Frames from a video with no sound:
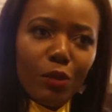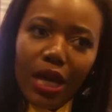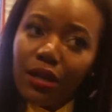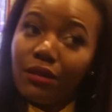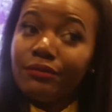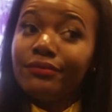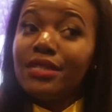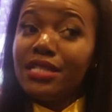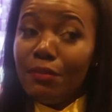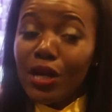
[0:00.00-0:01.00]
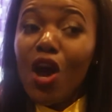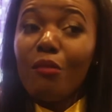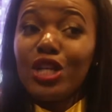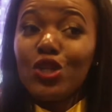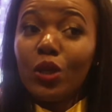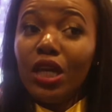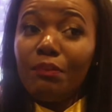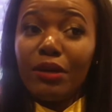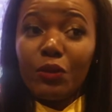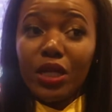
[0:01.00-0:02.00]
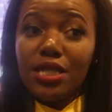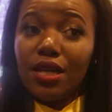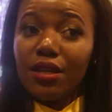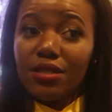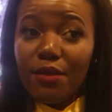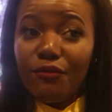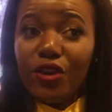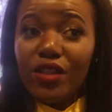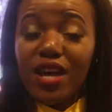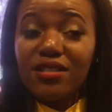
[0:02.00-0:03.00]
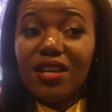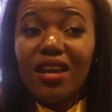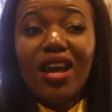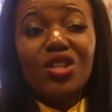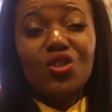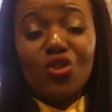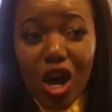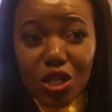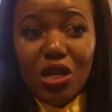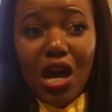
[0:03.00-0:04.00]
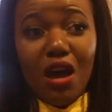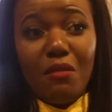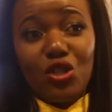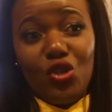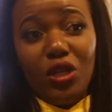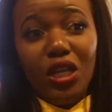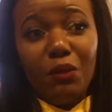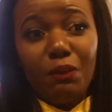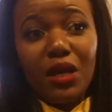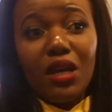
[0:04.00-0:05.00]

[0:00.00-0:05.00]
make, it's about how much you keep. But we're going to take it a step further and say it's not how much you keep,